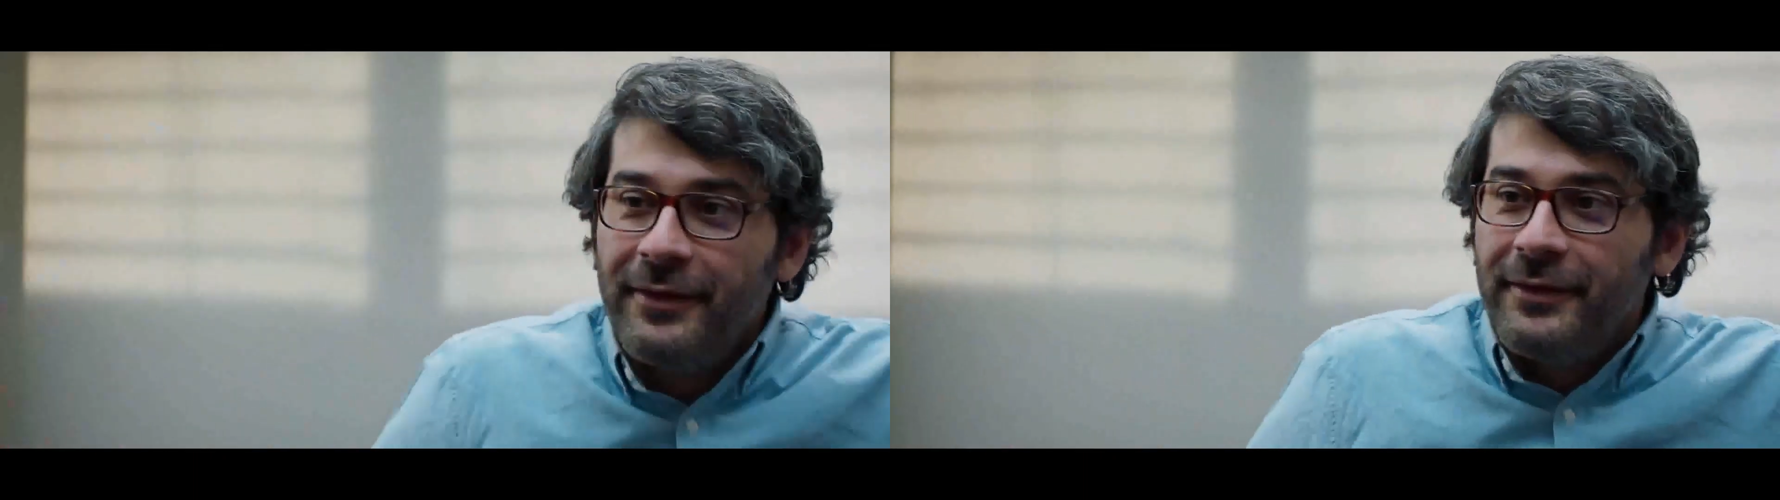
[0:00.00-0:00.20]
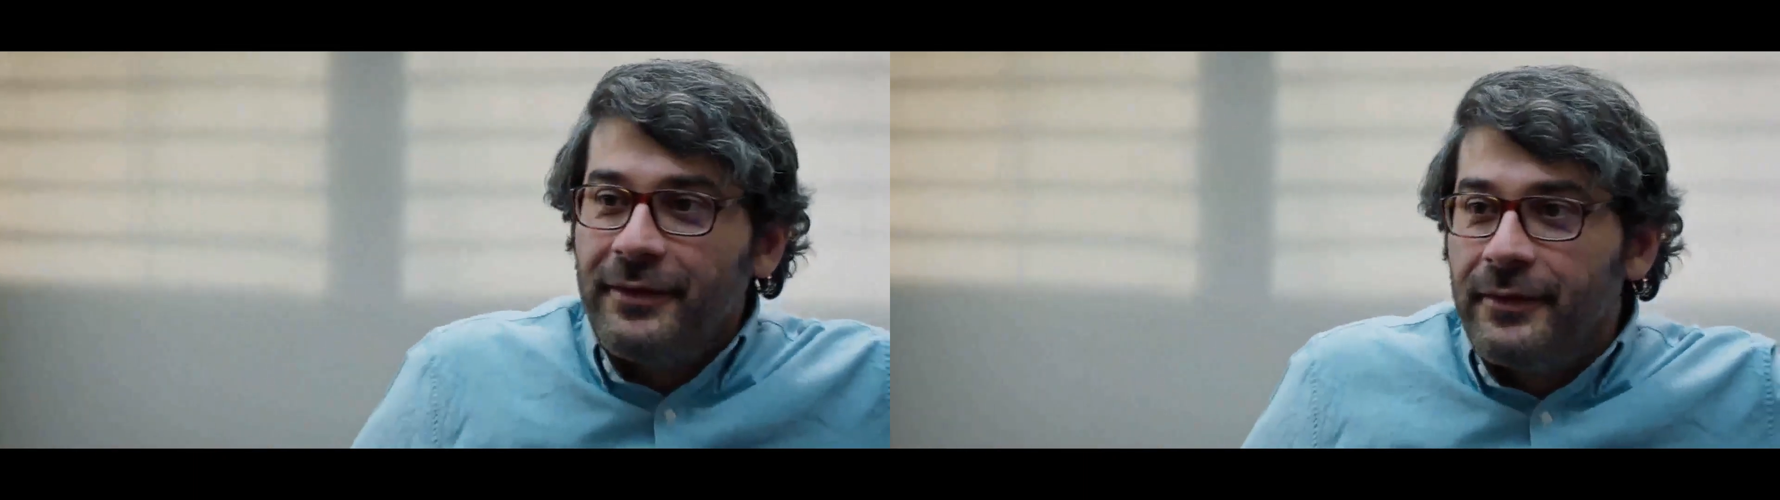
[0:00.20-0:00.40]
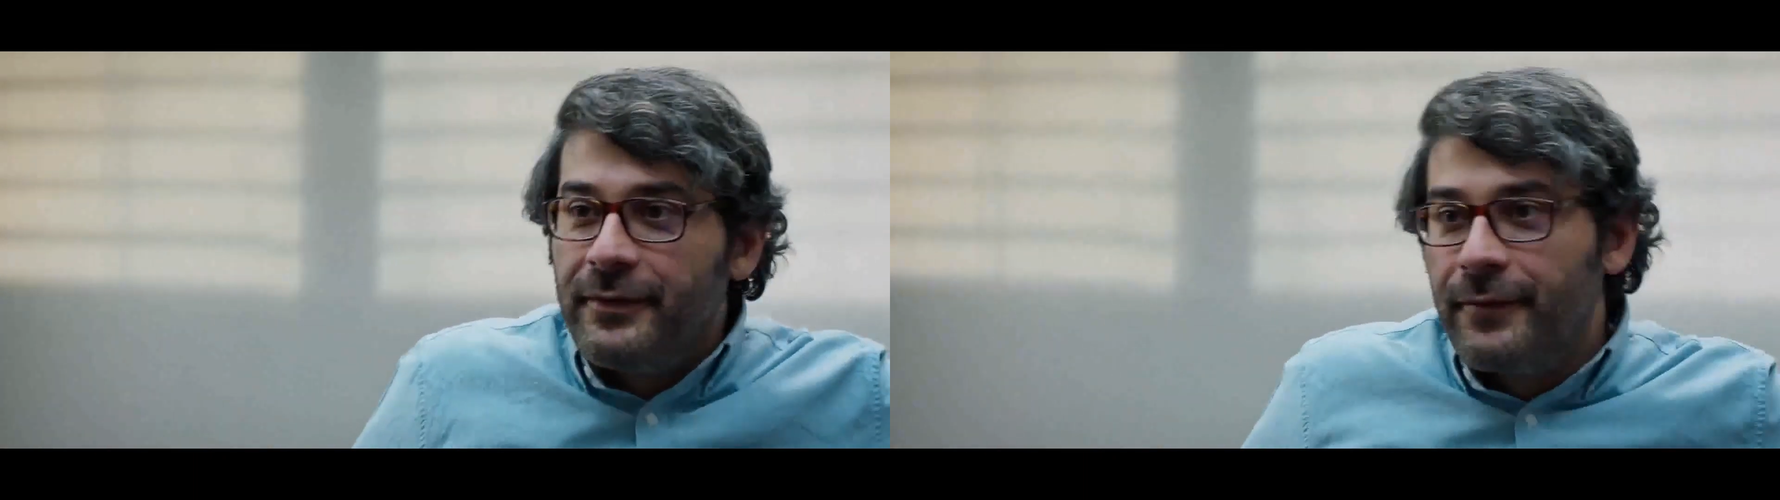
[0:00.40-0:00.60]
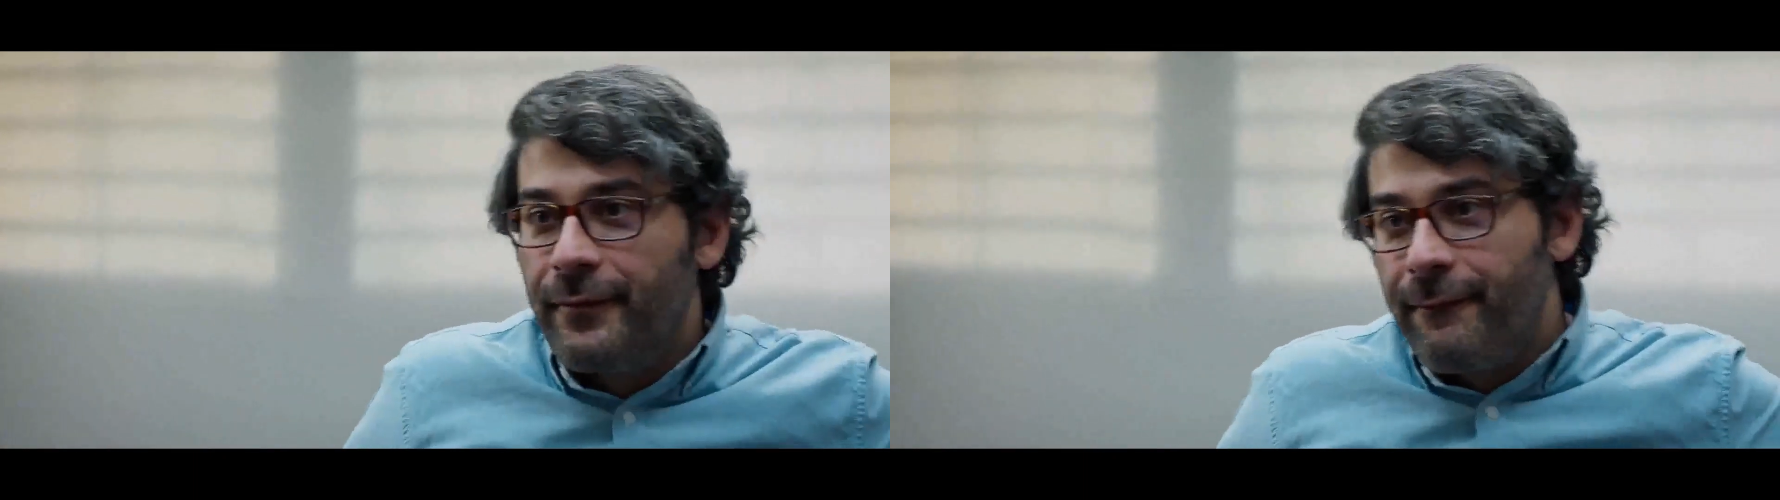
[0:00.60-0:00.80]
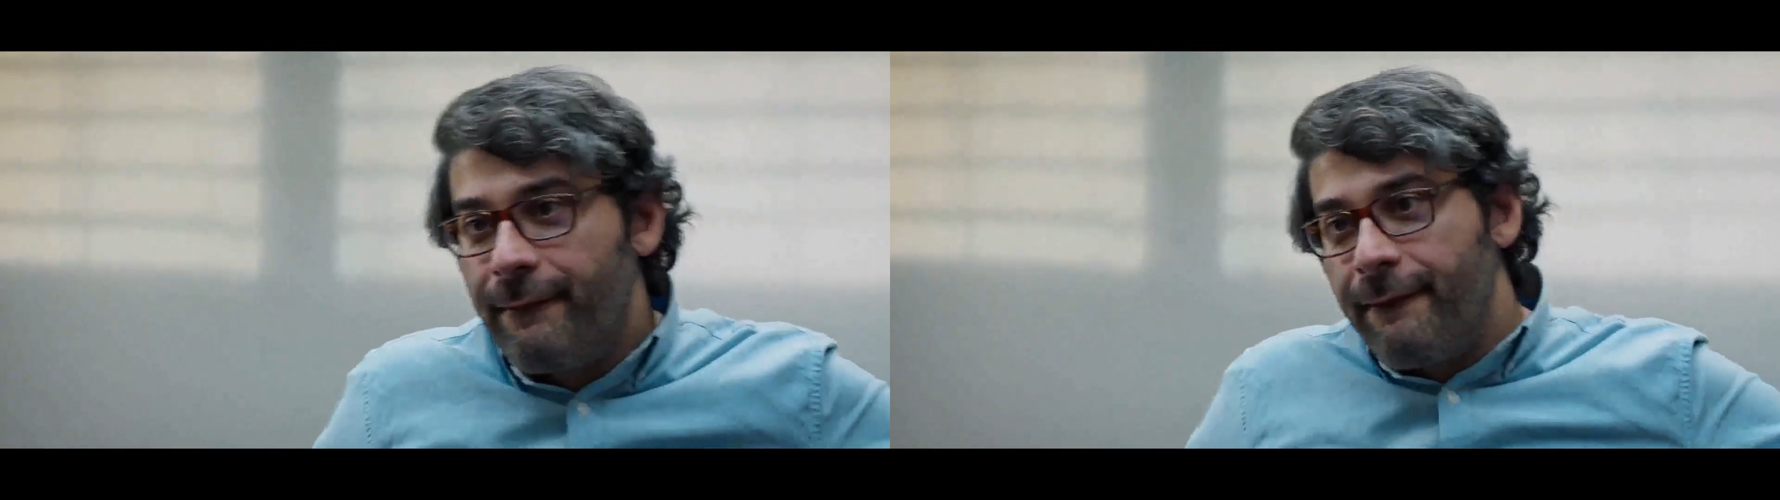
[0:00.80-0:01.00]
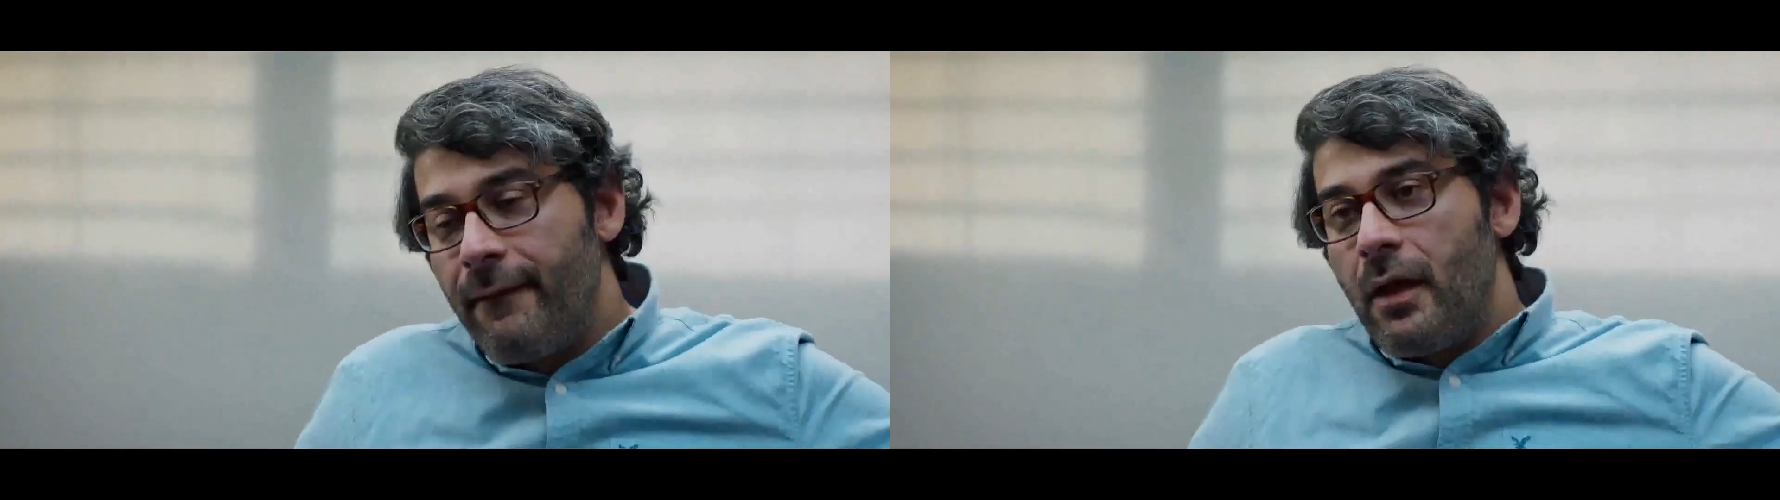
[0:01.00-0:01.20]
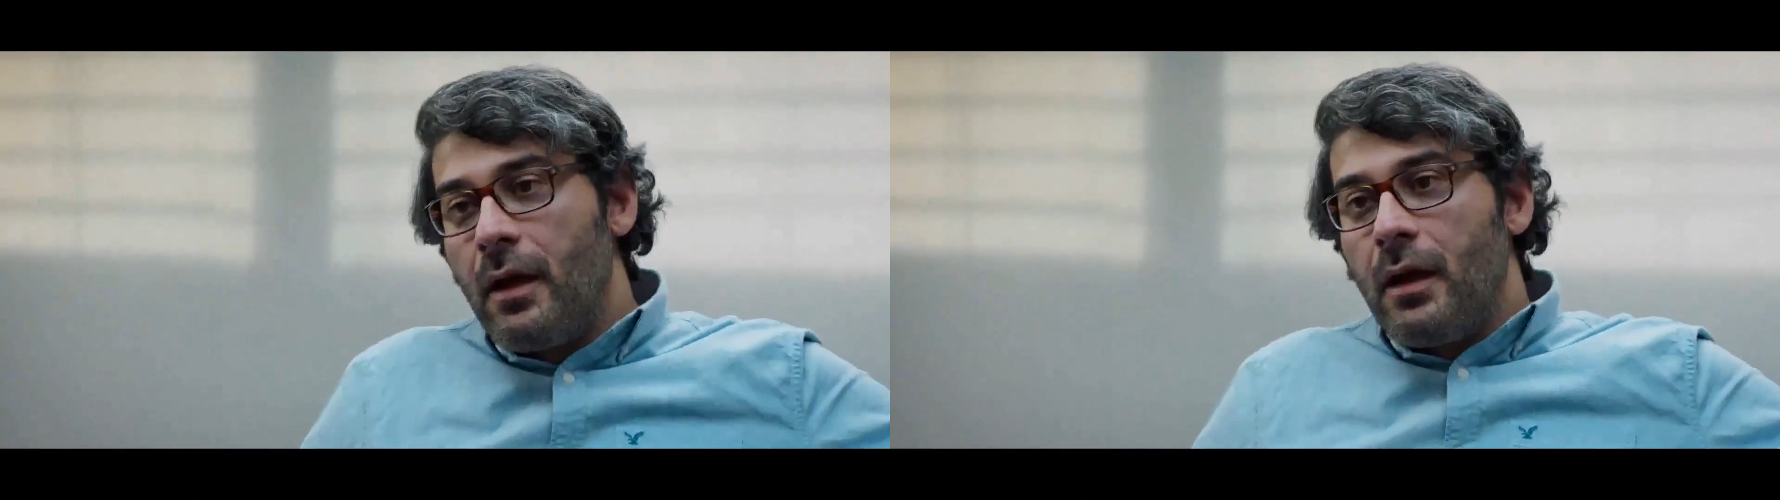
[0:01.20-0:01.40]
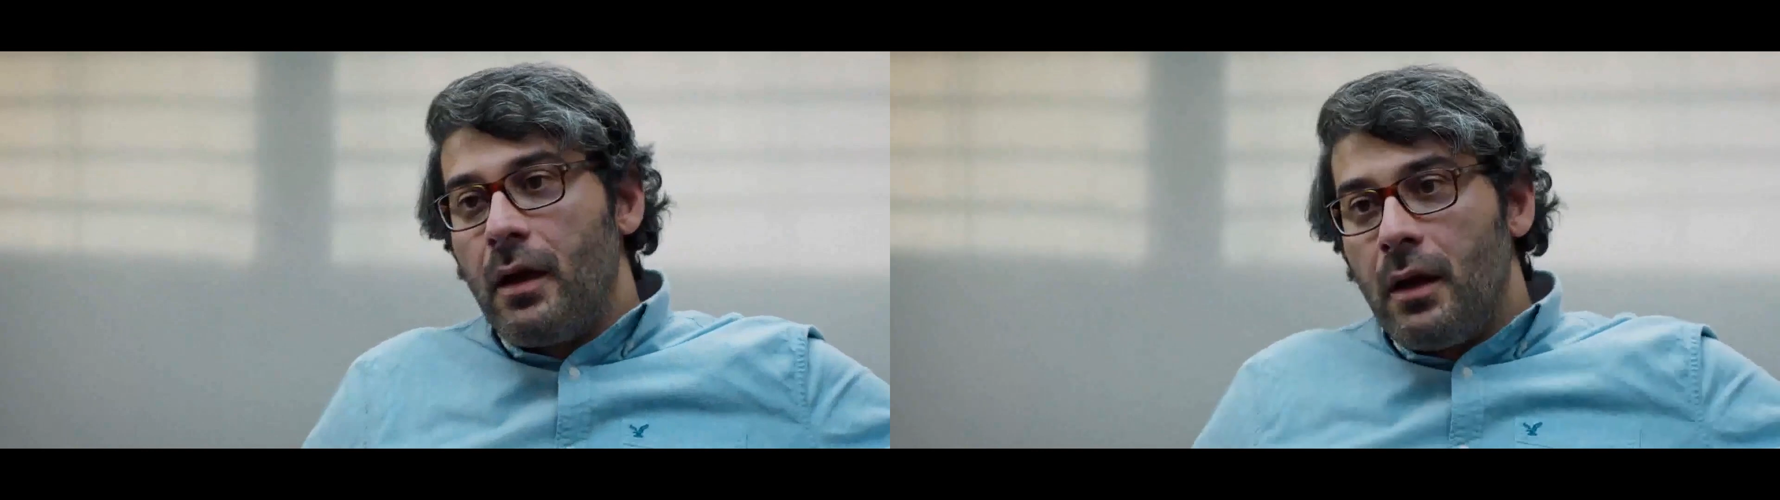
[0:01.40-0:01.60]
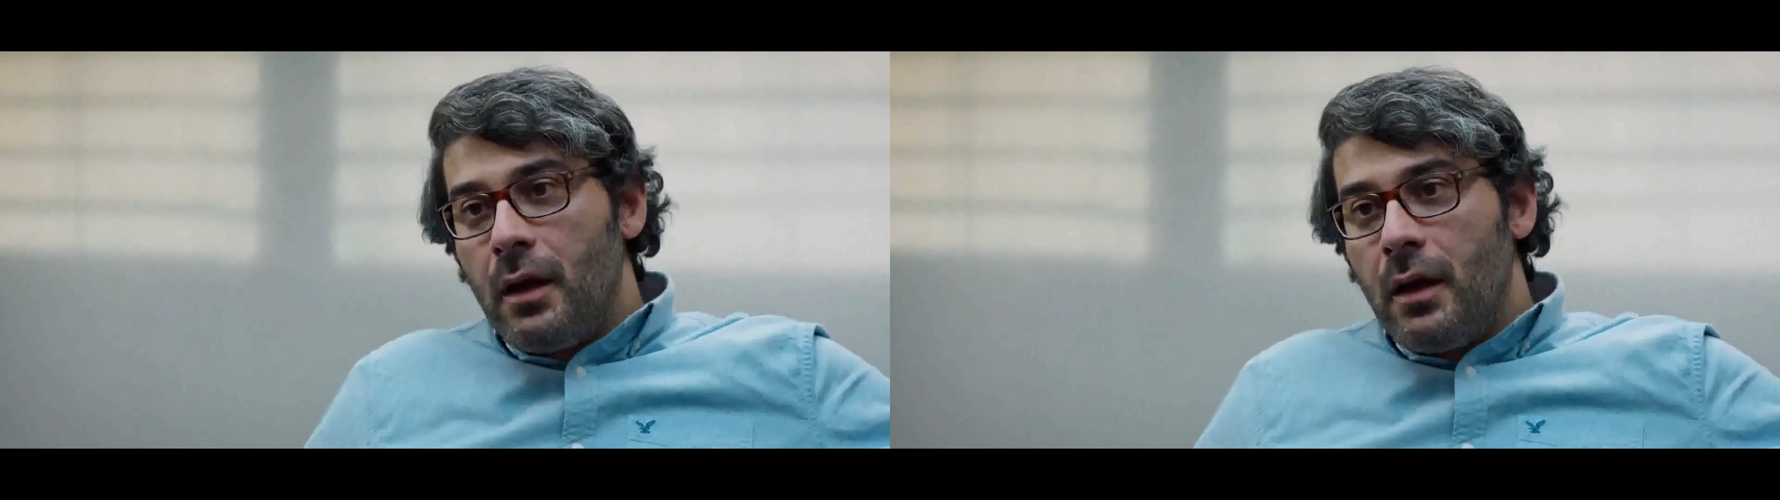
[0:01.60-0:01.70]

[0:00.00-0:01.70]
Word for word: kid who stops uh,